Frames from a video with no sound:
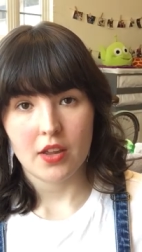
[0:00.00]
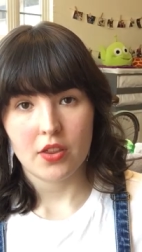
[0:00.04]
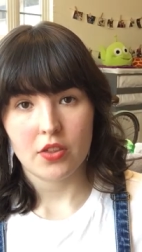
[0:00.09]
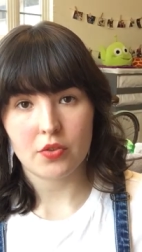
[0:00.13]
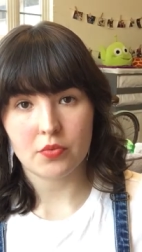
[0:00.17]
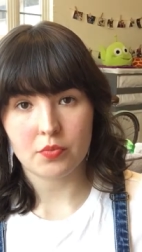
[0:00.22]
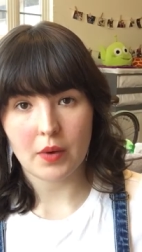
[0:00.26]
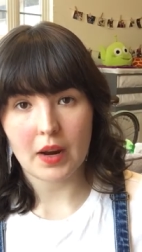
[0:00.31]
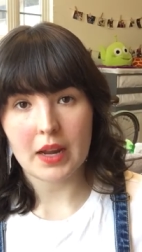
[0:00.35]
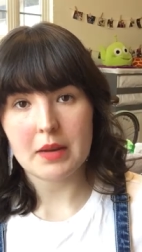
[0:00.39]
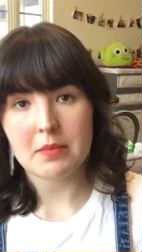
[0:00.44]

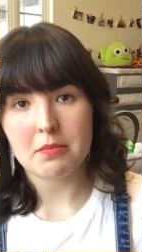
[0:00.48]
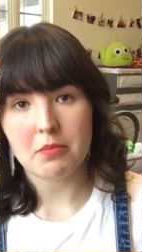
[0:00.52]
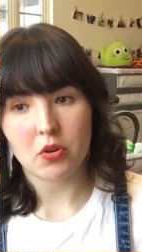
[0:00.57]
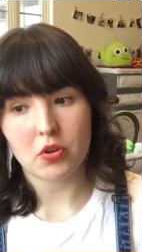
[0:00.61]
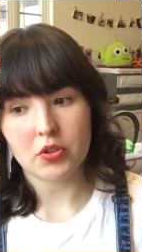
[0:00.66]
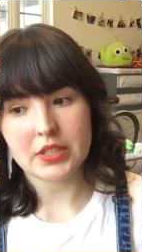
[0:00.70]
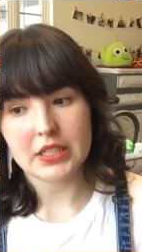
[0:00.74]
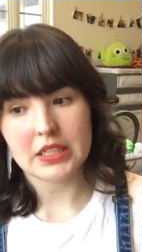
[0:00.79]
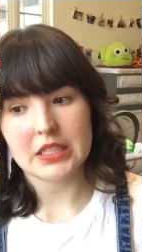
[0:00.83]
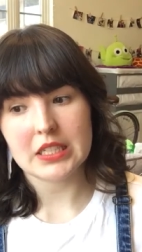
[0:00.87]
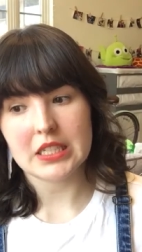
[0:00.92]
the right
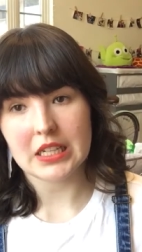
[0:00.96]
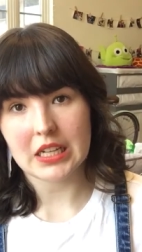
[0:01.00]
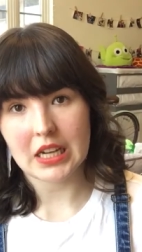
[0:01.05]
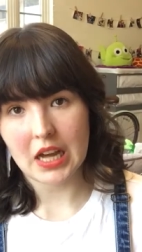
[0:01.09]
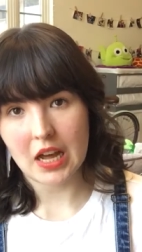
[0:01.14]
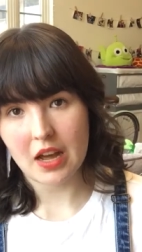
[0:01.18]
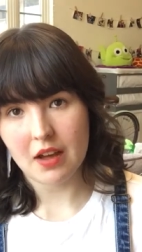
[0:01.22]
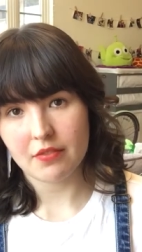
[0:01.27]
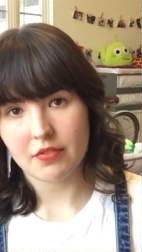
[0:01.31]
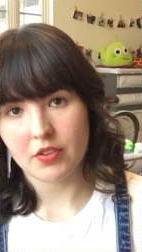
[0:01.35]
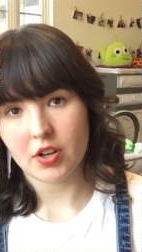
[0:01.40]
molding to
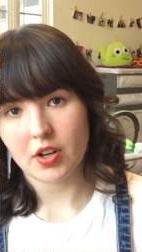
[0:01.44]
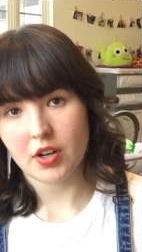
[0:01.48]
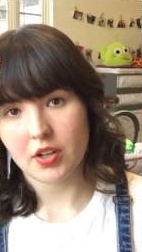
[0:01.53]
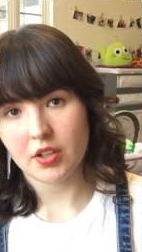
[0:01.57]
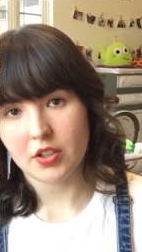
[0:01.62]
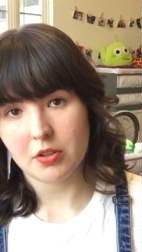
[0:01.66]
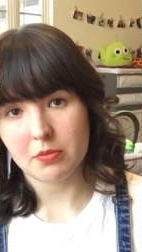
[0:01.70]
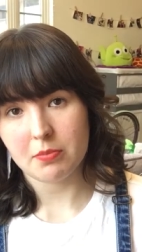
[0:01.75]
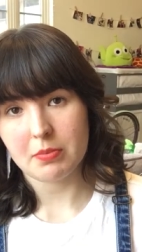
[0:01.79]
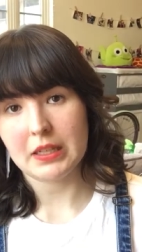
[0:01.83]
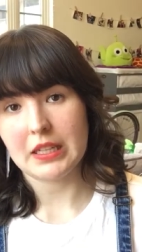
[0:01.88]
cover
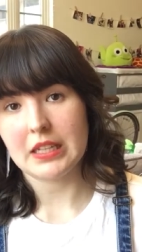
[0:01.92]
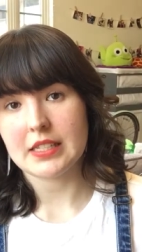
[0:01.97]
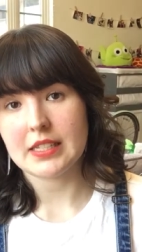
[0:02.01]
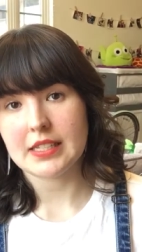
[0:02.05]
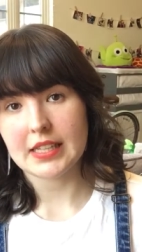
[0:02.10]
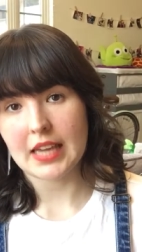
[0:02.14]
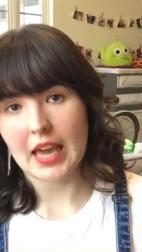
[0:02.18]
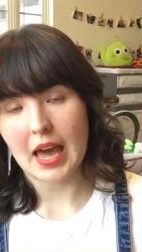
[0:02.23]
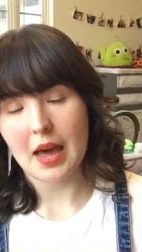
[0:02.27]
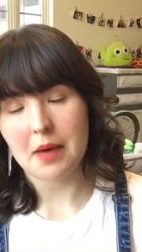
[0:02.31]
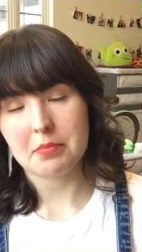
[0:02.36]
your
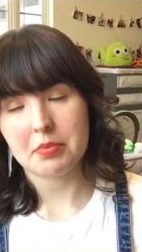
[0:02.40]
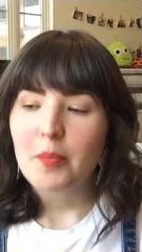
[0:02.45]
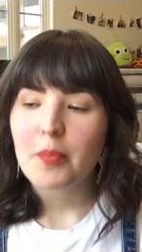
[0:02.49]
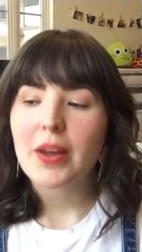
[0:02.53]
biggest gap.